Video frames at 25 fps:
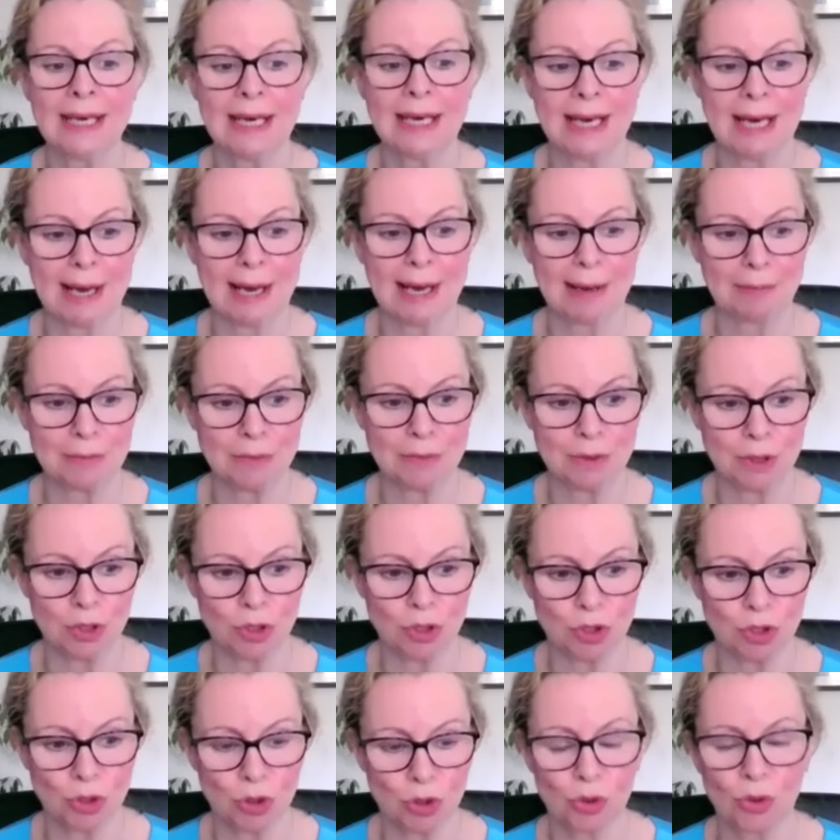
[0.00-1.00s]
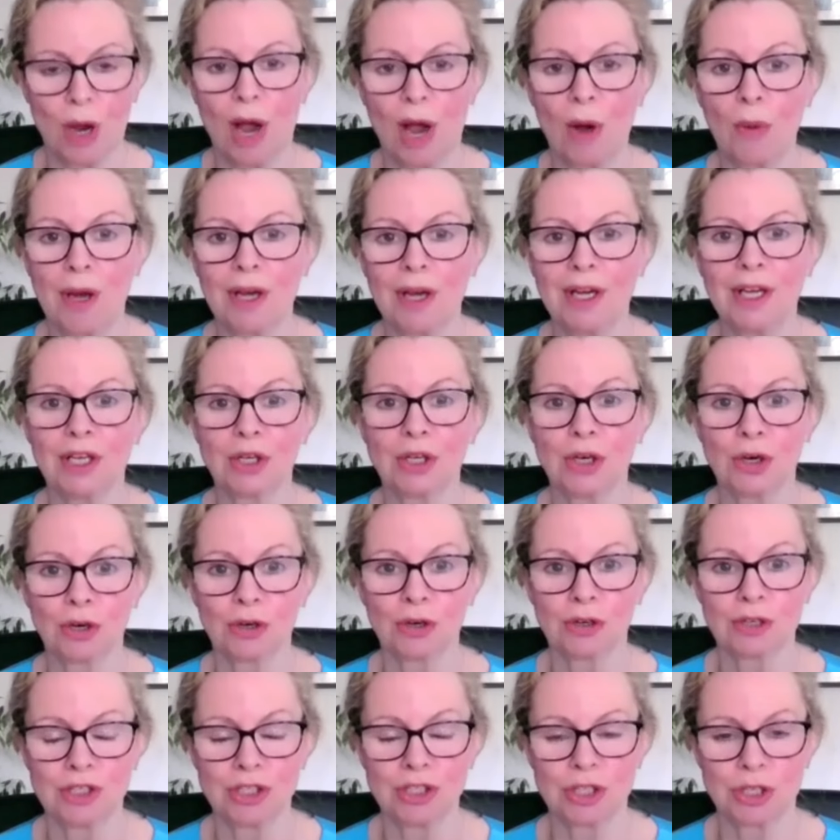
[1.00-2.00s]
Um, so I want to
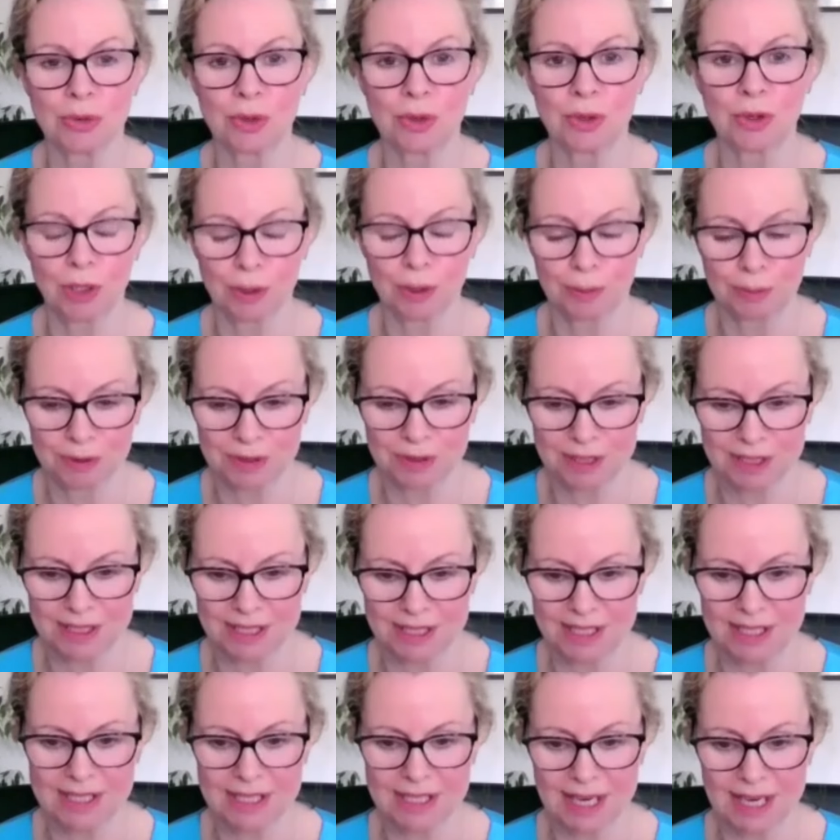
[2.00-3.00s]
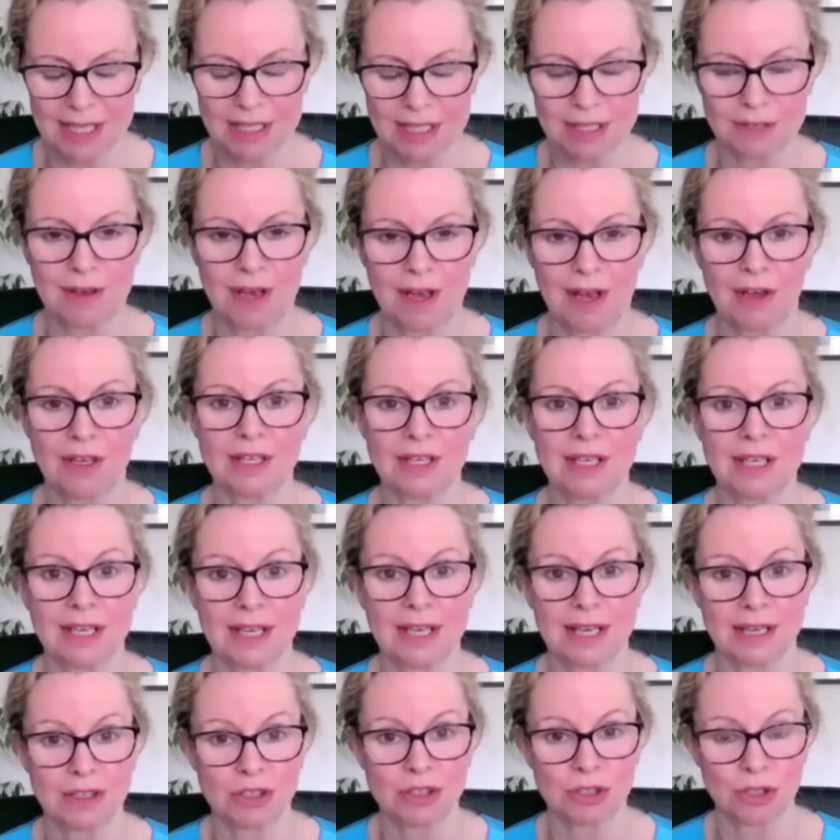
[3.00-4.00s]
encourage you. We're going to put the details of how you can
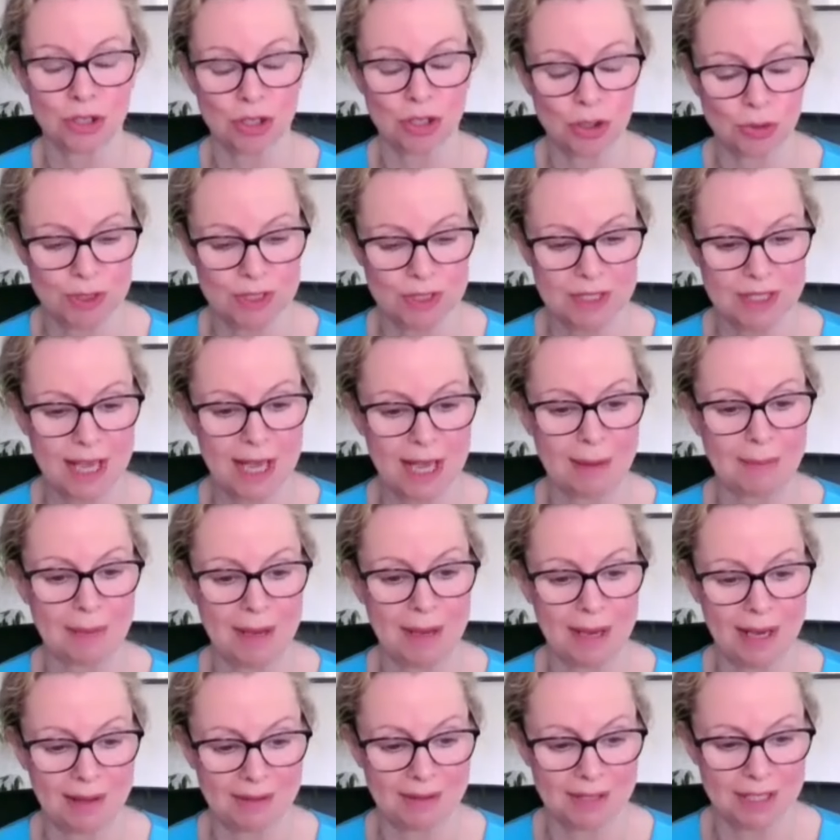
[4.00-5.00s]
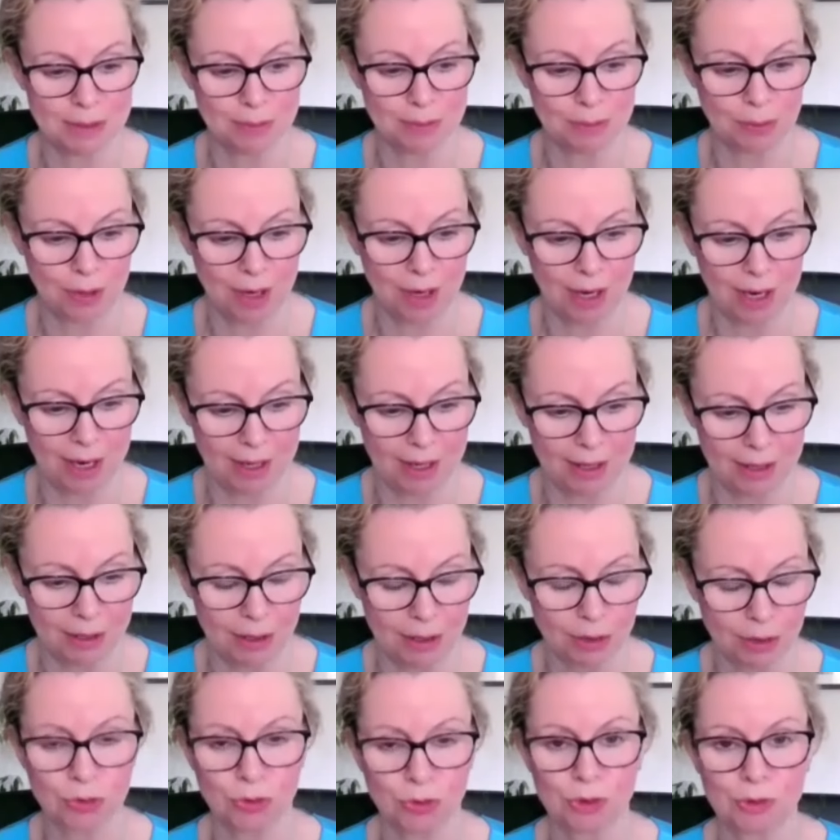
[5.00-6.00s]
get in touch with Sam and this prayer
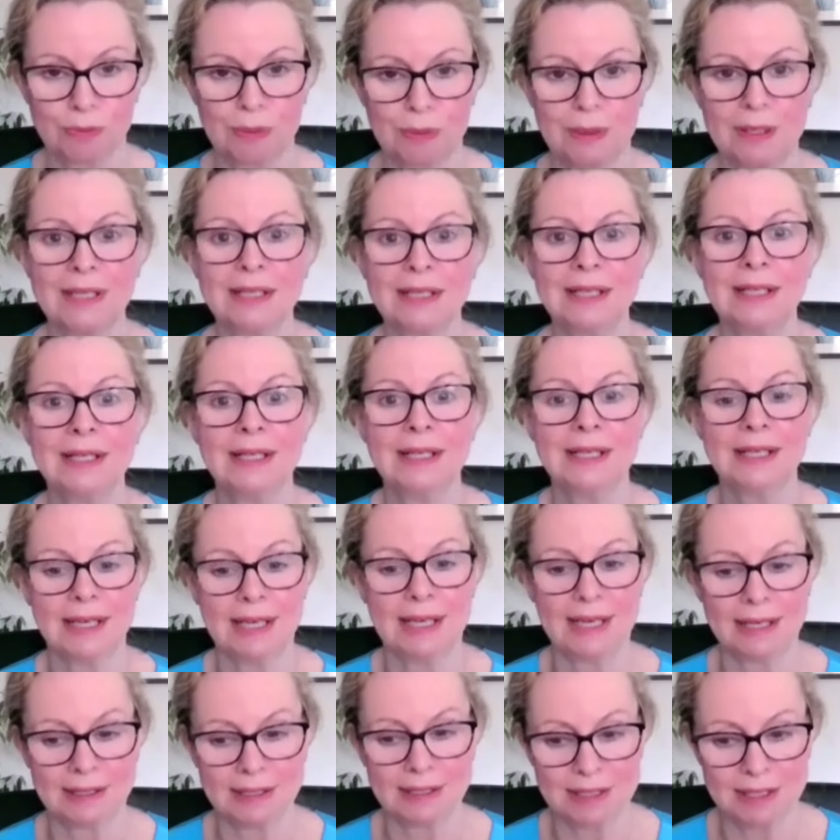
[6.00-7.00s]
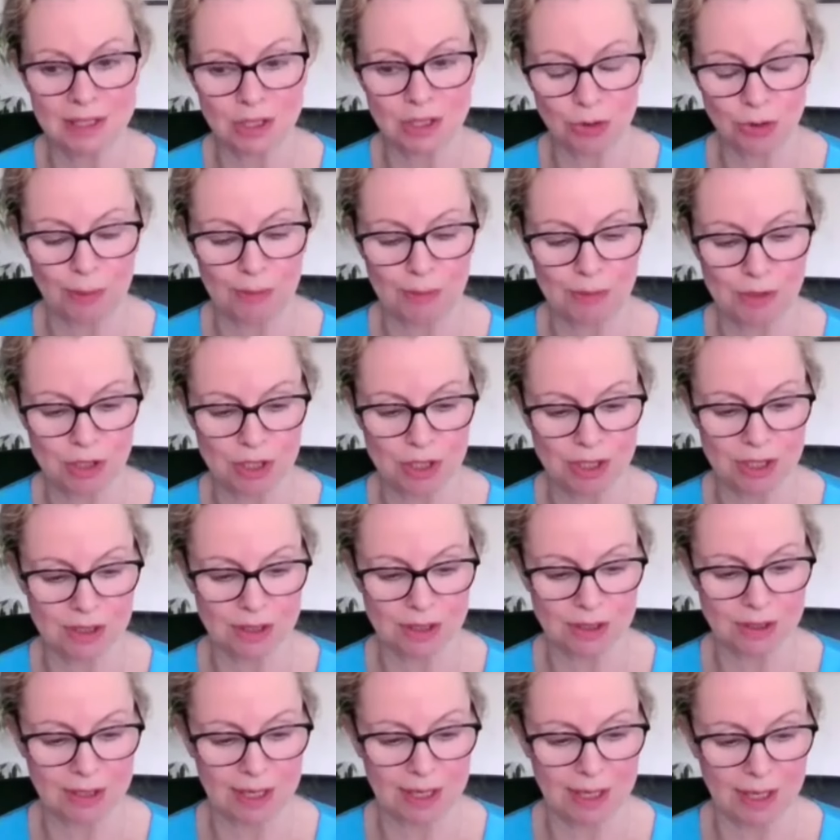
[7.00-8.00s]
group in the
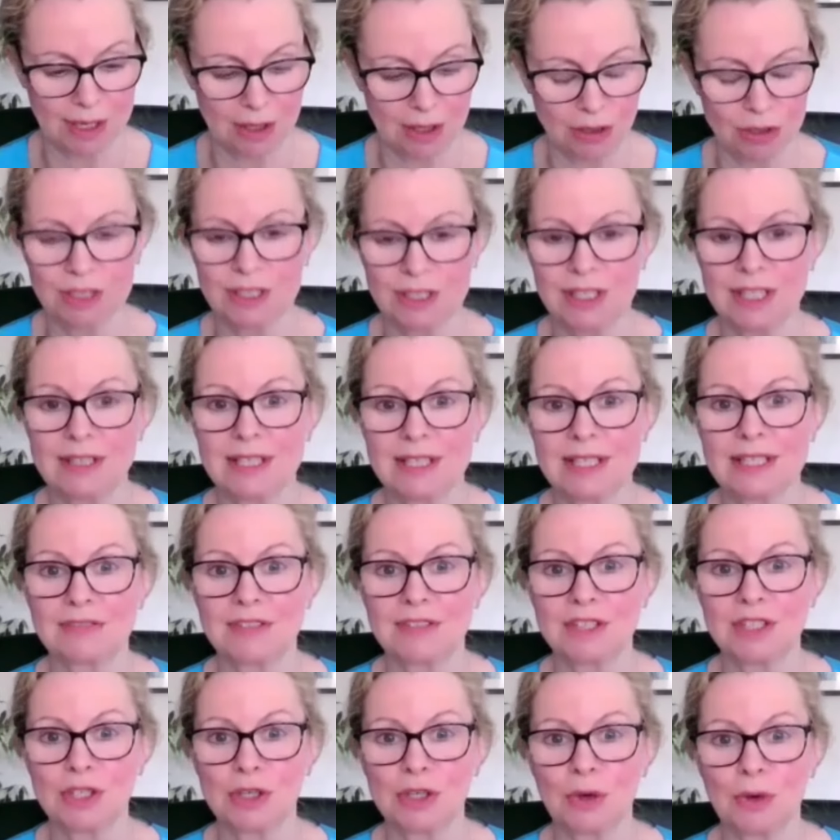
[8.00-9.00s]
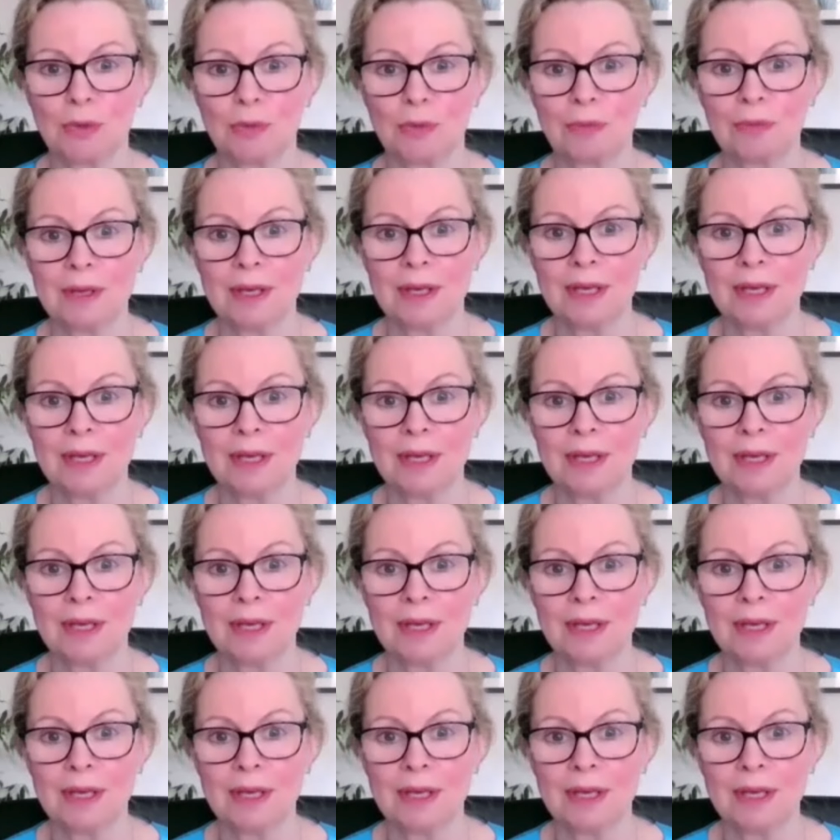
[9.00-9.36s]
description uh, underneath this video.